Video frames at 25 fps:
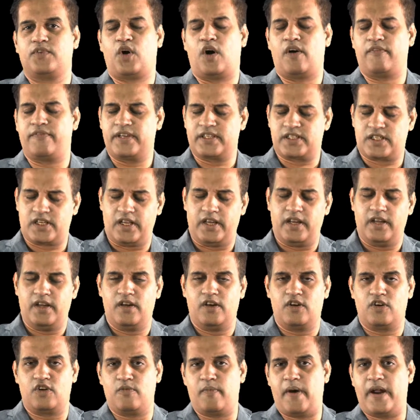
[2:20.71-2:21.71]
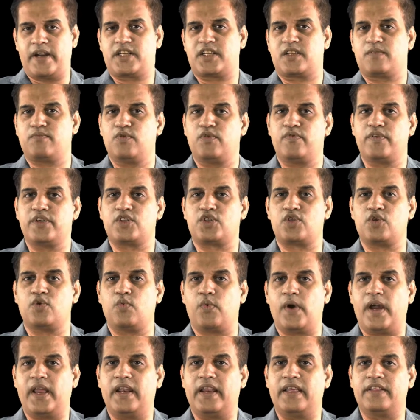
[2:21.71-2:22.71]
Obviously, romantic movies do
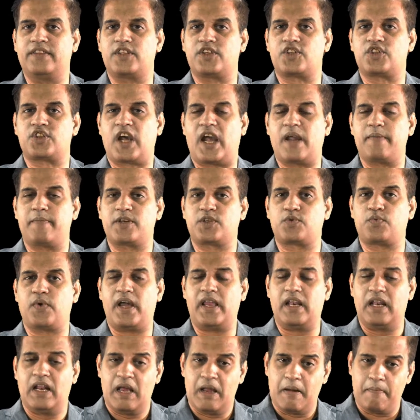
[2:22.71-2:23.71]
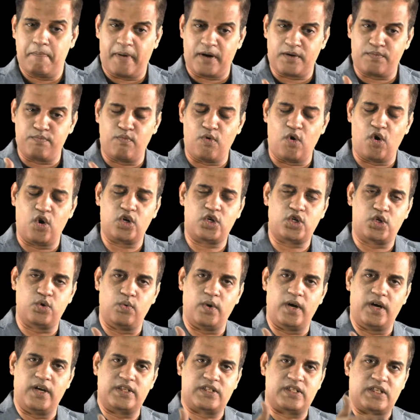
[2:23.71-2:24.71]
well in this time as well, but more
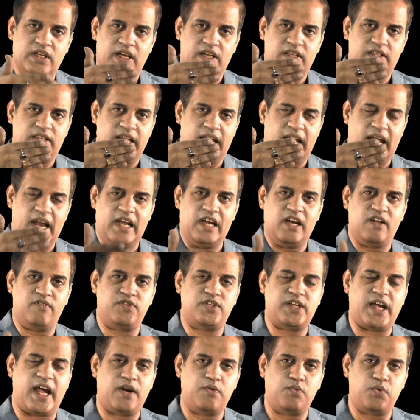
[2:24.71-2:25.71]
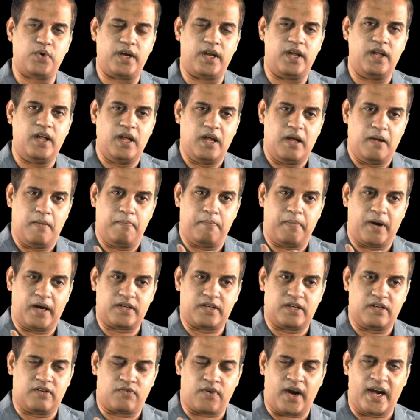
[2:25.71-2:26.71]
towards the end of January
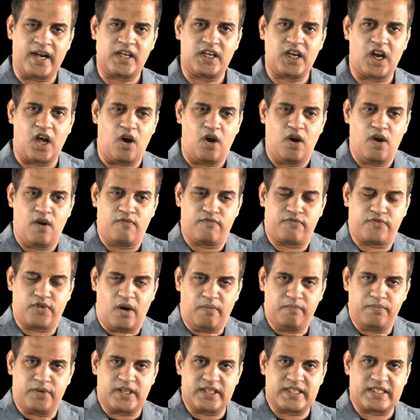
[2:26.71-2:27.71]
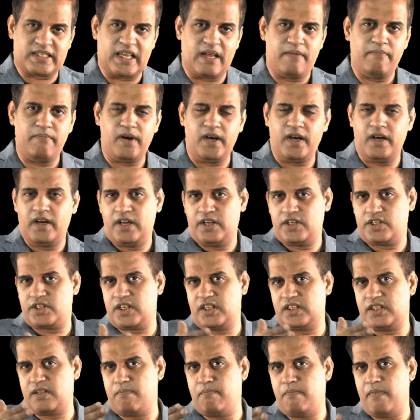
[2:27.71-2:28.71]
but right now, from December
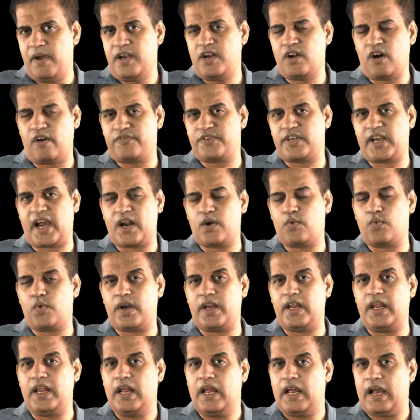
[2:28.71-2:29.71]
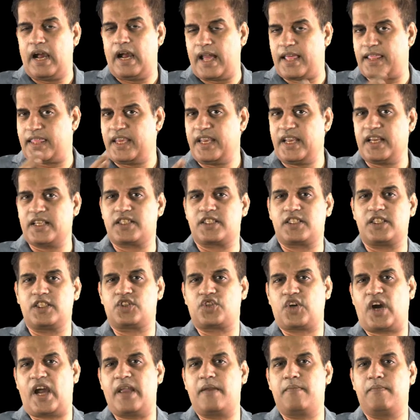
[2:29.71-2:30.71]
till the mid of January, I think it's the
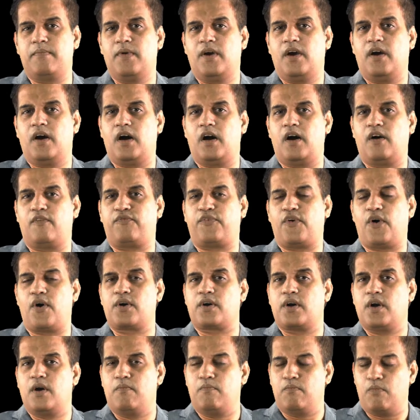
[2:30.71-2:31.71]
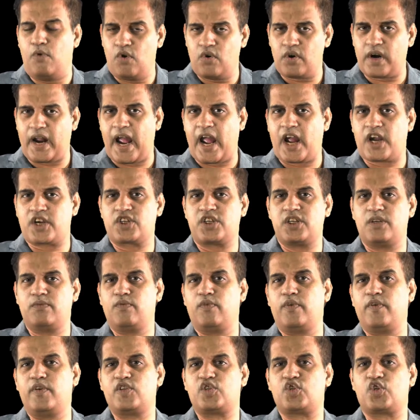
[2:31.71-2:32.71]
time uh, for more action
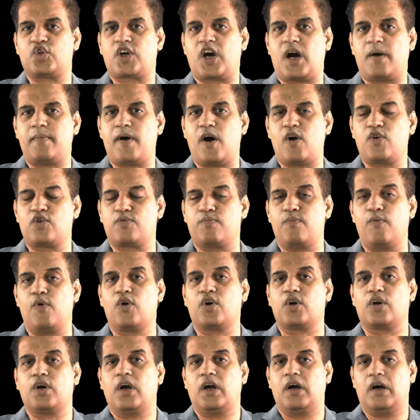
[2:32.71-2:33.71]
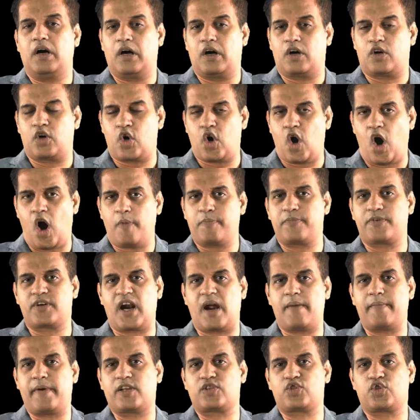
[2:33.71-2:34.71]
movies to come out, more uh, cop
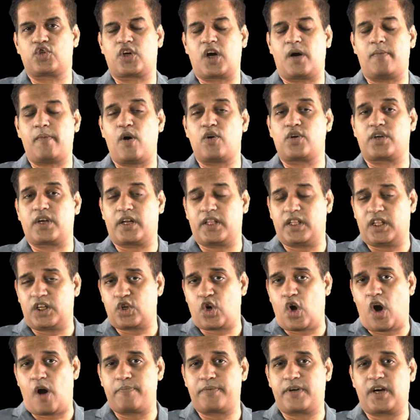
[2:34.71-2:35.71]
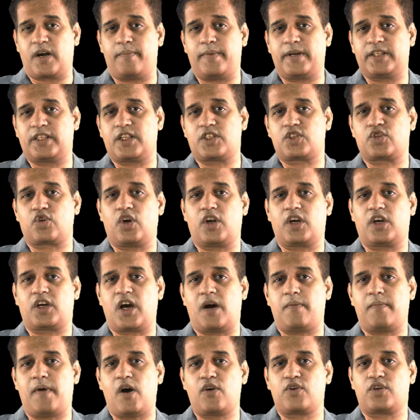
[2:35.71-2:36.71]
dramas to come out. Another cop drama that's going to
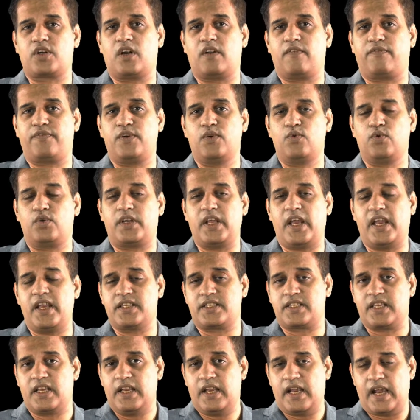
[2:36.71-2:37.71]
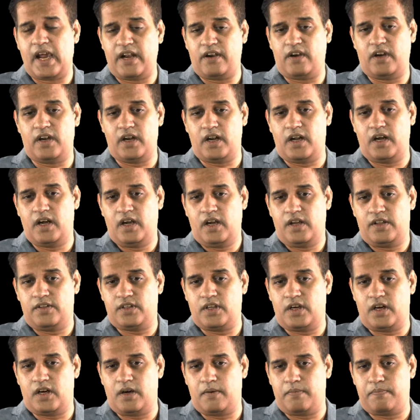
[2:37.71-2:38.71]
come out in a few days, and uh,
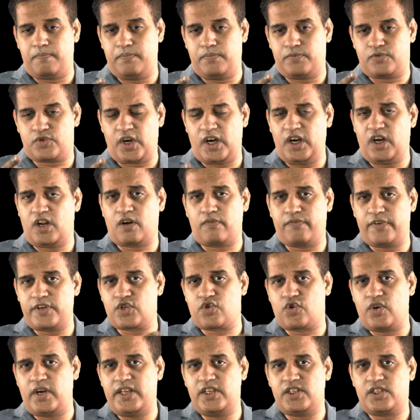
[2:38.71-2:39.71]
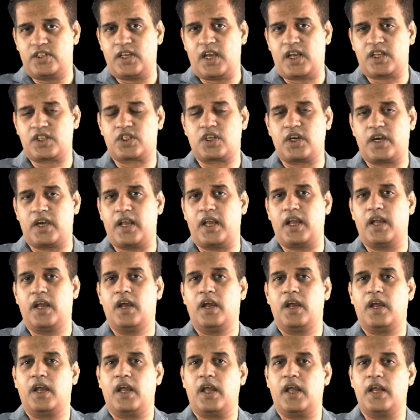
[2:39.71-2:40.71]
the trailer which released yesterday
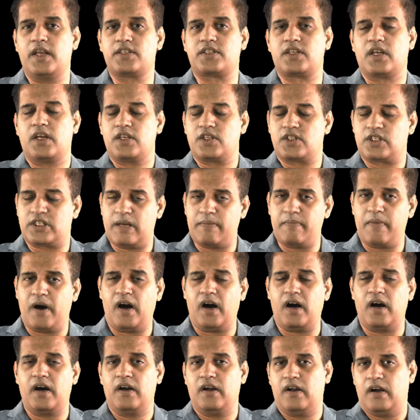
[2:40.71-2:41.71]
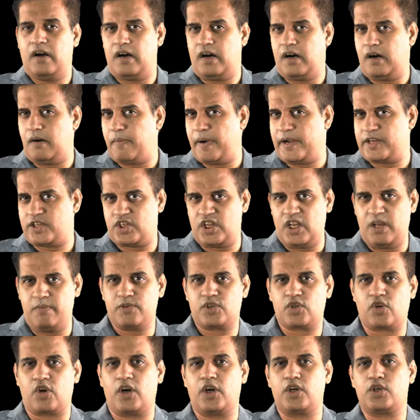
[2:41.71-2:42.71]
is Simmba. Uh, my team
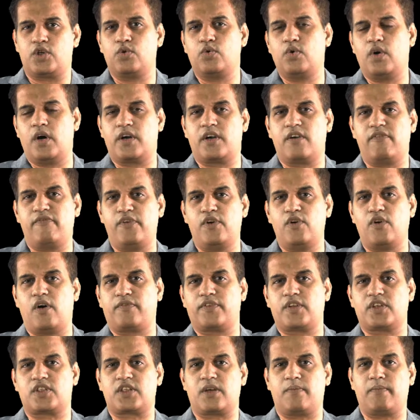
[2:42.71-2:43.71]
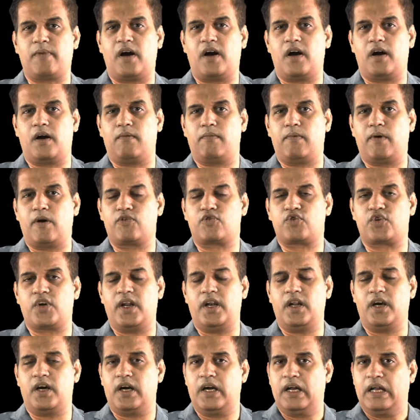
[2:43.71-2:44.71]
is going to do a review of the Simmba uh,
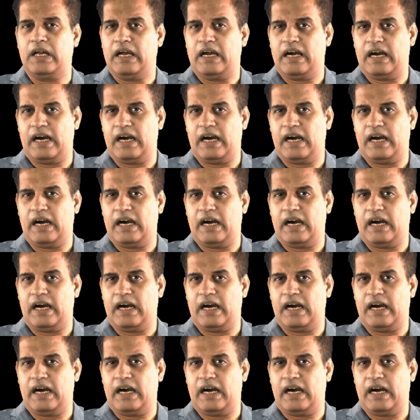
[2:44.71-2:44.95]
trailer.